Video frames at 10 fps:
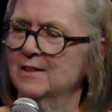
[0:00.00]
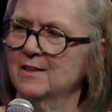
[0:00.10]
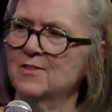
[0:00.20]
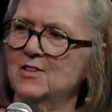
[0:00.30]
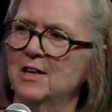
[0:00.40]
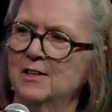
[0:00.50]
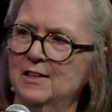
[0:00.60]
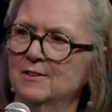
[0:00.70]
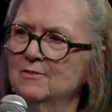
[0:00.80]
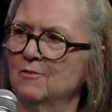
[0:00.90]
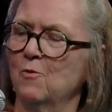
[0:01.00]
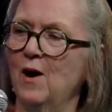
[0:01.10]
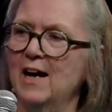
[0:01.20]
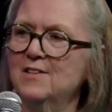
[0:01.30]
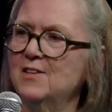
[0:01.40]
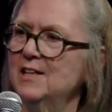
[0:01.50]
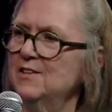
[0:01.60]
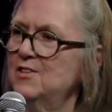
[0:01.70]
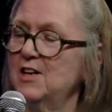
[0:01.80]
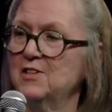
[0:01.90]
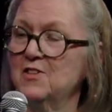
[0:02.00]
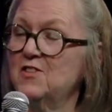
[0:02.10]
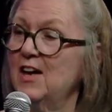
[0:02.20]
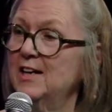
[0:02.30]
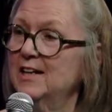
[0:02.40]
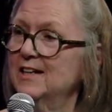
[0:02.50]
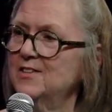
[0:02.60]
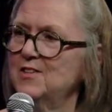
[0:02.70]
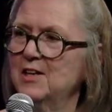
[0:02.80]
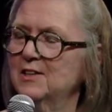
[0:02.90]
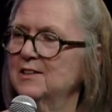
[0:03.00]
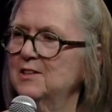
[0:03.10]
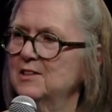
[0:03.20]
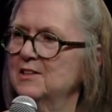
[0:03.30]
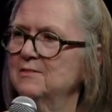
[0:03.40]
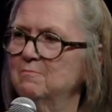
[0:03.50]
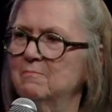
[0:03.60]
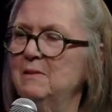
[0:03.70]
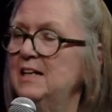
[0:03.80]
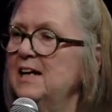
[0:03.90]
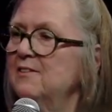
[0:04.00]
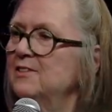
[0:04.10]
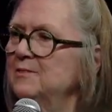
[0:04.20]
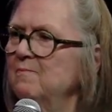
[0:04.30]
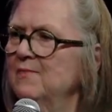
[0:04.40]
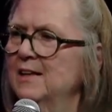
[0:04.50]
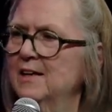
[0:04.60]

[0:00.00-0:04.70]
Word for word: sun in rising, sun setting, sun at the midheaven.